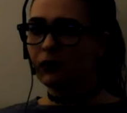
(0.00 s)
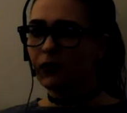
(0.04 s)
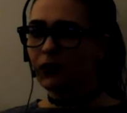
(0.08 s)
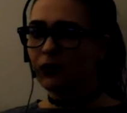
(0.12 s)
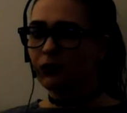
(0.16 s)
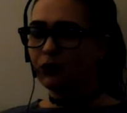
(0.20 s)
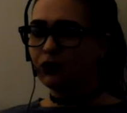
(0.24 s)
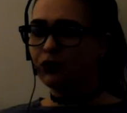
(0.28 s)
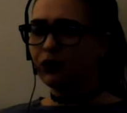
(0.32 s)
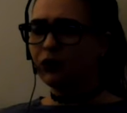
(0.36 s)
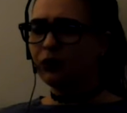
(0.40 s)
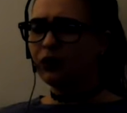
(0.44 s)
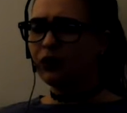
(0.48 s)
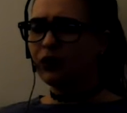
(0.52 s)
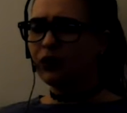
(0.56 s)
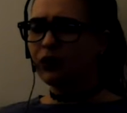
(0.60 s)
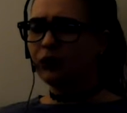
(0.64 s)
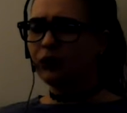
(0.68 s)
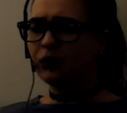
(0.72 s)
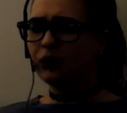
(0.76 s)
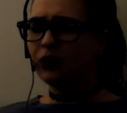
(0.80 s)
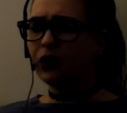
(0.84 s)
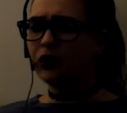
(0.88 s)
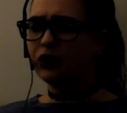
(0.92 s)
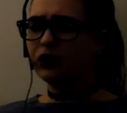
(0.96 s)
I'm sure
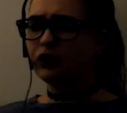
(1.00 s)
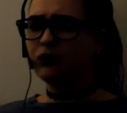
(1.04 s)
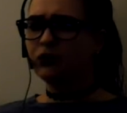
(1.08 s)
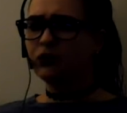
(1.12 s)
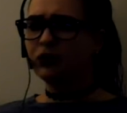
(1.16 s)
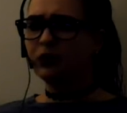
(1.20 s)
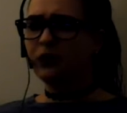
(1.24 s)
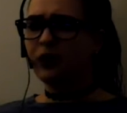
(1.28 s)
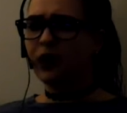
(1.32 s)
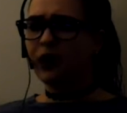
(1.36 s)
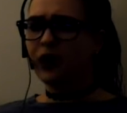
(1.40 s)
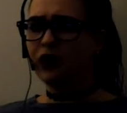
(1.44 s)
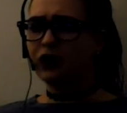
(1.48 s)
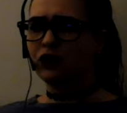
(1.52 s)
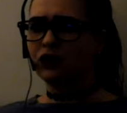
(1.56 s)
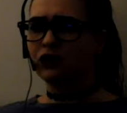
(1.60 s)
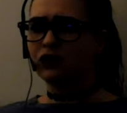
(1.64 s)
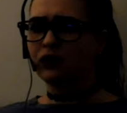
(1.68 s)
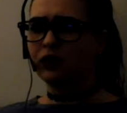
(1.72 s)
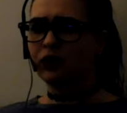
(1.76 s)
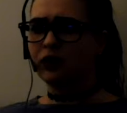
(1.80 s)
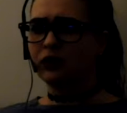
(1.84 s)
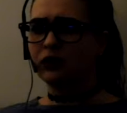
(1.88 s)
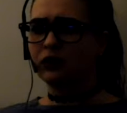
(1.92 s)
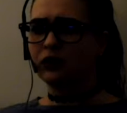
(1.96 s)
borracho in Spanish
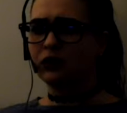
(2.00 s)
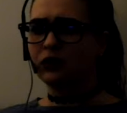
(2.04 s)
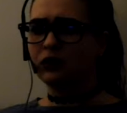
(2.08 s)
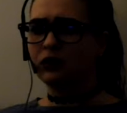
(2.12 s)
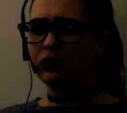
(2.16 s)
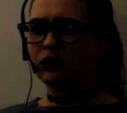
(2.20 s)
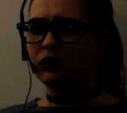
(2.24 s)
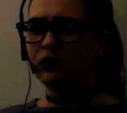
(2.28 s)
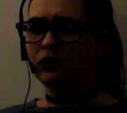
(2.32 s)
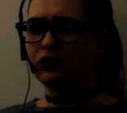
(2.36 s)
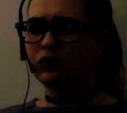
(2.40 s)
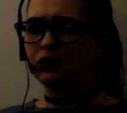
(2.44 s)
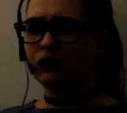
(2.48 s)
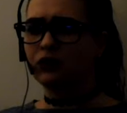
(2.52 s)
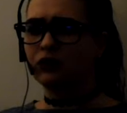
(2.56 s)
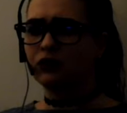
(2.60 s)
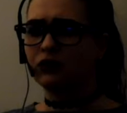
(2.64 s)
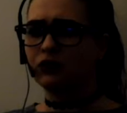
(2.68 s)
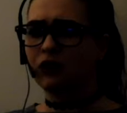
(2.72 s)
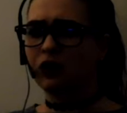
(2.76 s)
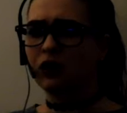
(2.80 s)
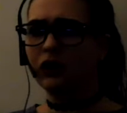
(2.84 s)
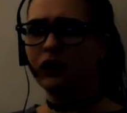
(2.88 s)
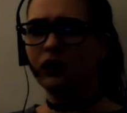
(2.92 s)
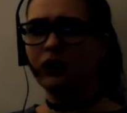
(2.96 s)
translates to
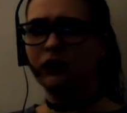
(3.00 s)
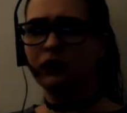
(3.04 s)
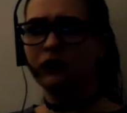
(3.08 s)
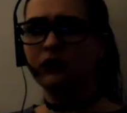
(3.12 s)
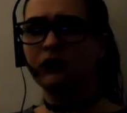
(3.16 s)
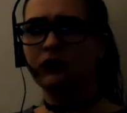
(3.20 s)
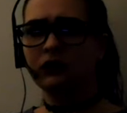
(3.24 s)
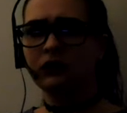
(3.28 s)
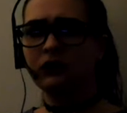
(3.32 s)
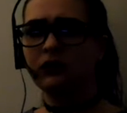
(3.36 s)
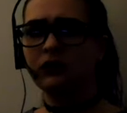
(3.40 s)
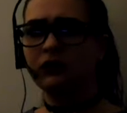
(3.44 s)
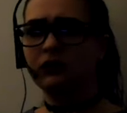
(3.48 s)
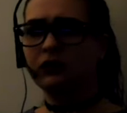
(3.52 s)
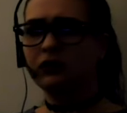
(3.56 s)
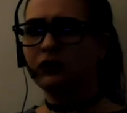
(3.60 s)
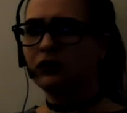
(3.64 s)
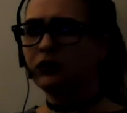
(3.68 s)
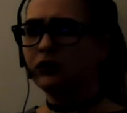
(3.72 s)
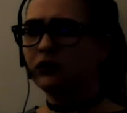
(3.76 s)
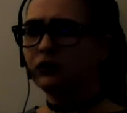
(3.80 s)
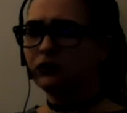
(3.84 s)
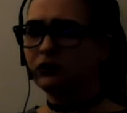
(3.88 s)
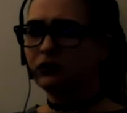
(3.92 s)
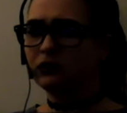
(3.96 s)
drunk.
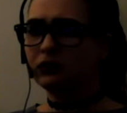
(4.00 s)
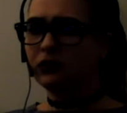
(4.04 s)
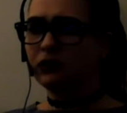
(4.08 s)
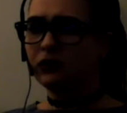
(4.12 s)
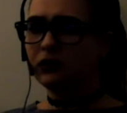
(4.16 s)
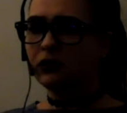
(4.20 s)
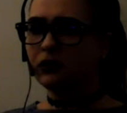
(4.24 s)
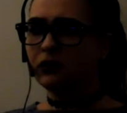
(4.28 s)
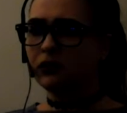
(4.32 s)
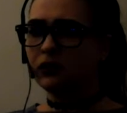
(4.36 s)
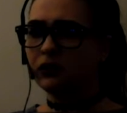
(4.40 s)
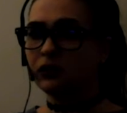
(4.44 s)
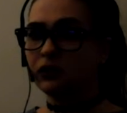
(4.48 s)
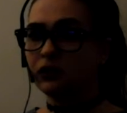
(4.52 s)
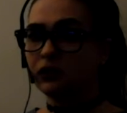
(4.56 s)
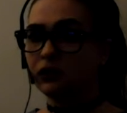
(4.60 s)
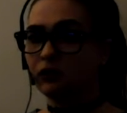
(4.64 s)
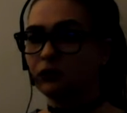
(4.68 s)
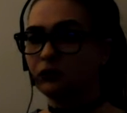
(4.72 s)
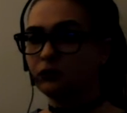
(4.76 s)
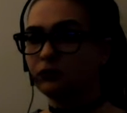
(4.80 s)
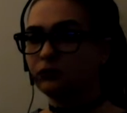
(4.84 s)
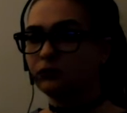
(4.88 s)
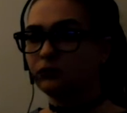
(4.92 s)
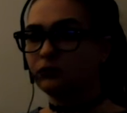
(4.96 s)
So,
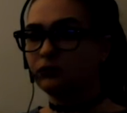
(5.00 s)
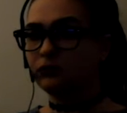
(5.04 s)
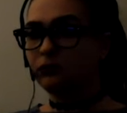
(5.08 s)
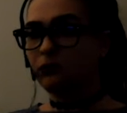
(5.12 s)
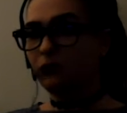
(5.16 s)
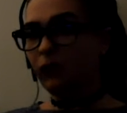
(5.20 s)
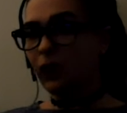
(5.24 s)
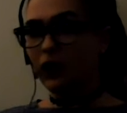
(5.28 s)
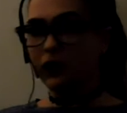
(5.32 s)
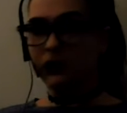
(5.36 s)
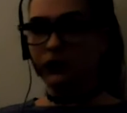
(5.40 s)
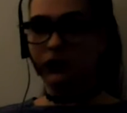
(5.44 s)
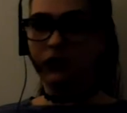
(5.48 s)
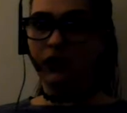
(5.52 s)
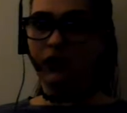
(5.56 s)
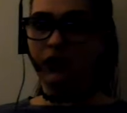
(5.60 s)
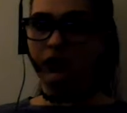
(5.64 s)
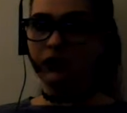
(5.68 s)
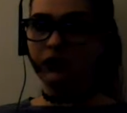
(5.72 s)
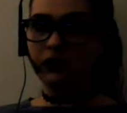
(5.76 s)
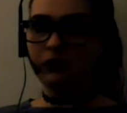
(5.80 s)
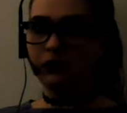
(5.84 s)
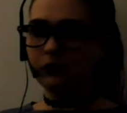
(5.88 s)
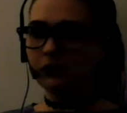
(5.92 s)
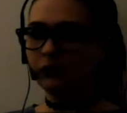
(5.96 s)
makes
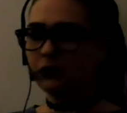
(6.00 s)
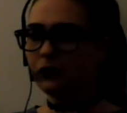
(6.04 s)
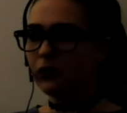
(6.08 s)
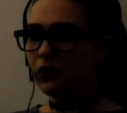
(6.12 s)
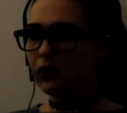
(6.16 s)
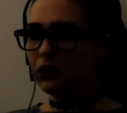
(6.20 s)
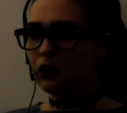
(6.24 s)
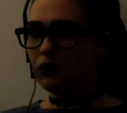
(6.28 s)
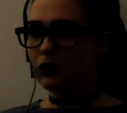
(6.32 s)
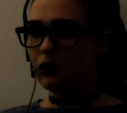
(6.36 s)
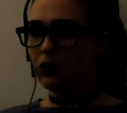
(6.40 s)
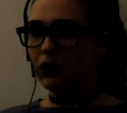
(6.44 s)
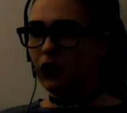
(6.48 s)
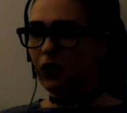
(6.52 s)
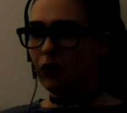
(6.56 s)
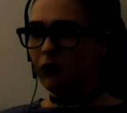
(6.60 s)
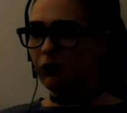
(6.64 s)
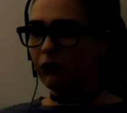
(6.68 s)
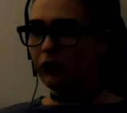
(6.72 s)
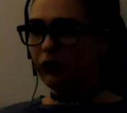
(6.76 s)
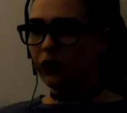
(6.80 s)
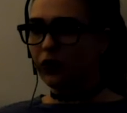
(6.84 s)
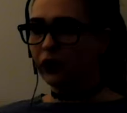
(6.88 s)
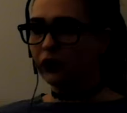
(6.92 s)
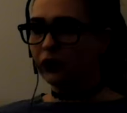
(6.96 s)
sense. You know, the name
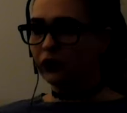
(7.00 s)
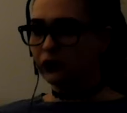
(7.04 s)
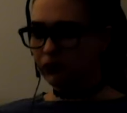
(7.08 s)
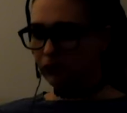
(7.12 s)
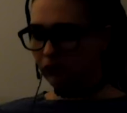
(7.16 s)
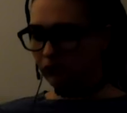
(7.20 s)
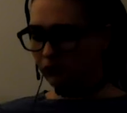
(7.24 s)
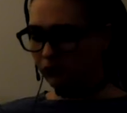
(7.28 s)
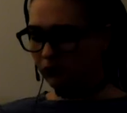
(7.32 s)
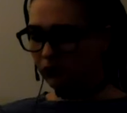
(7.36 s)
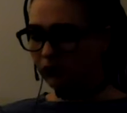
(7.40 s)
fits.